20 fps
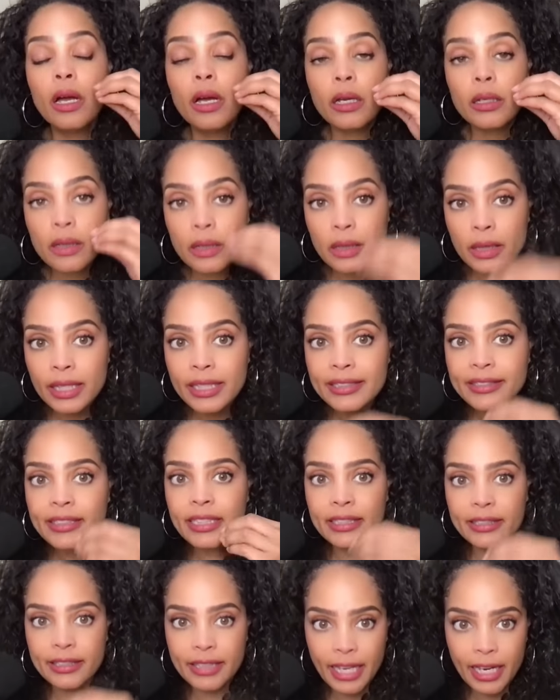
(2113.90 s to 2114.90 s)
This
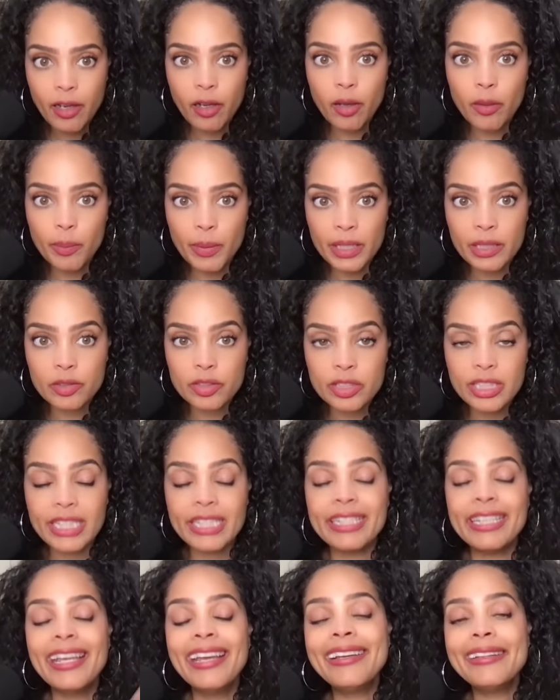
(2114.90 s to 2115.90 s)
is Carol
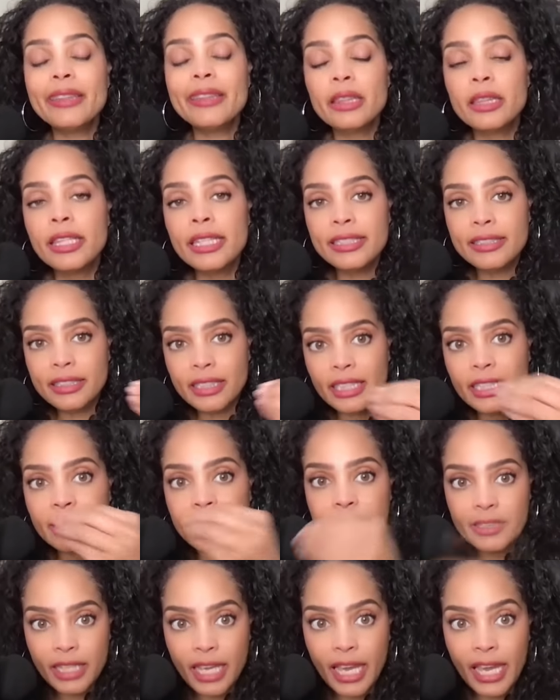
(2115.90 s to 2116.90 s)
Middleton. This
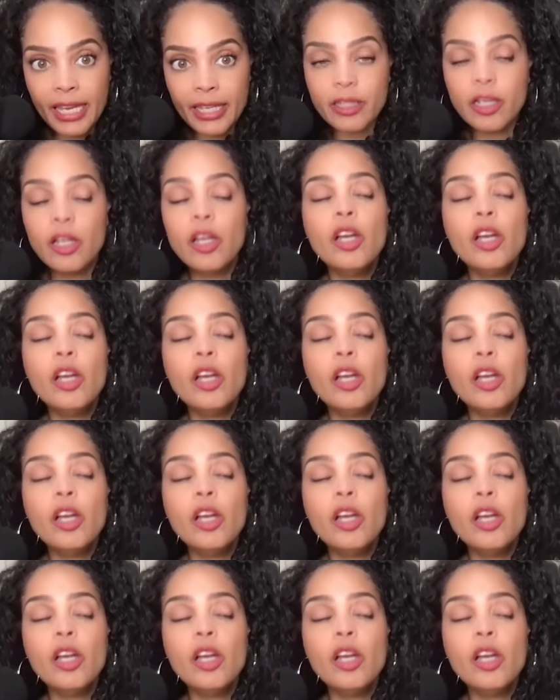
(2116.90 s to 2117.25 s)
is Kate.